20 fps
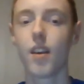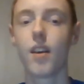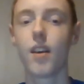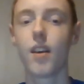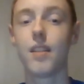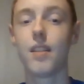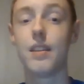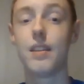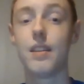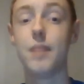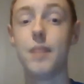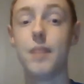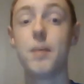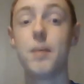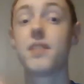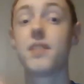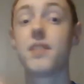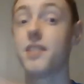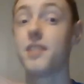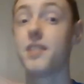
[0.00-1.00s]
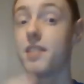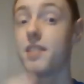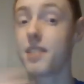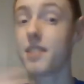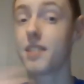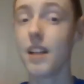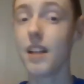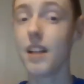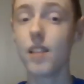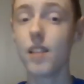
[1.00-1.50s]
The message
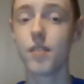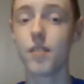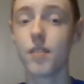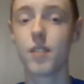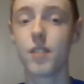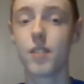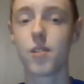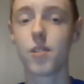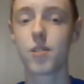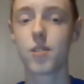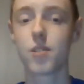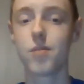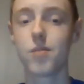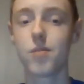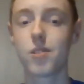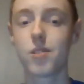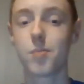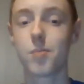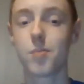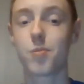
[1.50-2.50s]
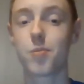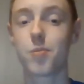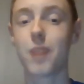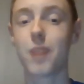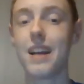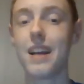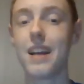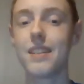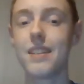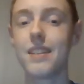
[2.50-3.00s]
itself is also
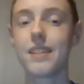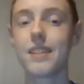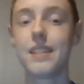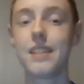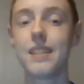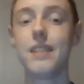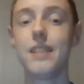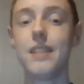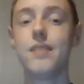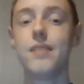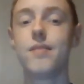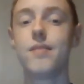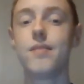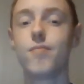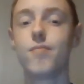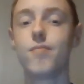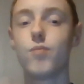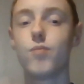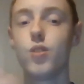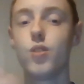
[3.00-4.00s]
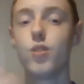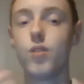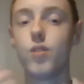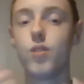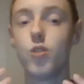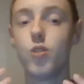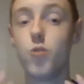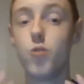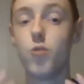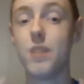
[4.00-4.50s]
surprisingly
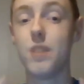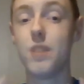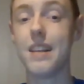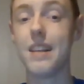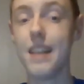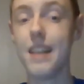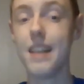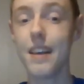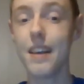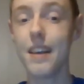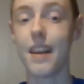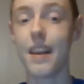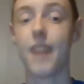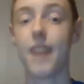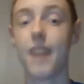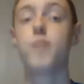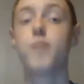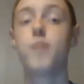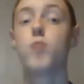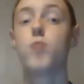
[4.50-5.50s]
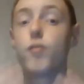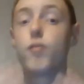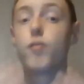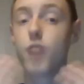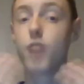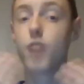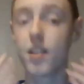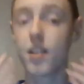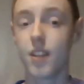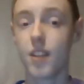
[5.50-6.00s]
unique and
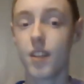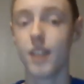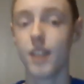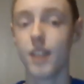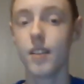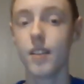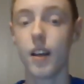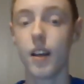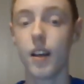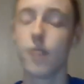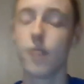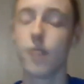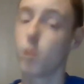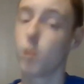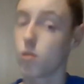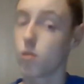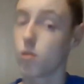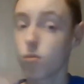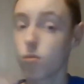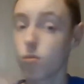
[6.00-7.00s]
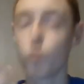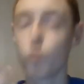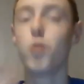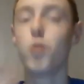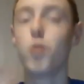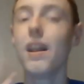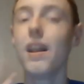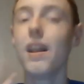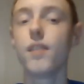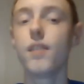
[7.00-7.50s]
refreshing, and also
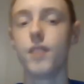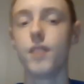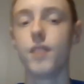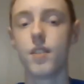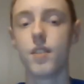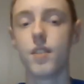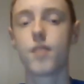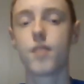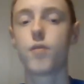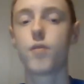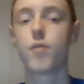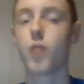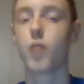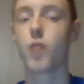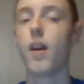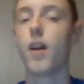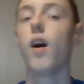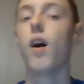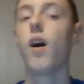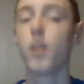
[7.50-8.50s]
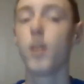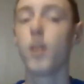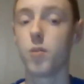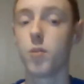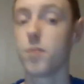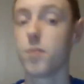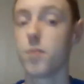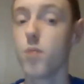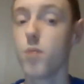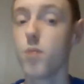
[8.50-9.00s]
relevant for a Hollywood
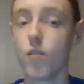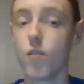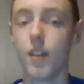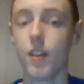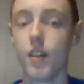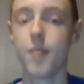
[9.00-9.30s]
movie.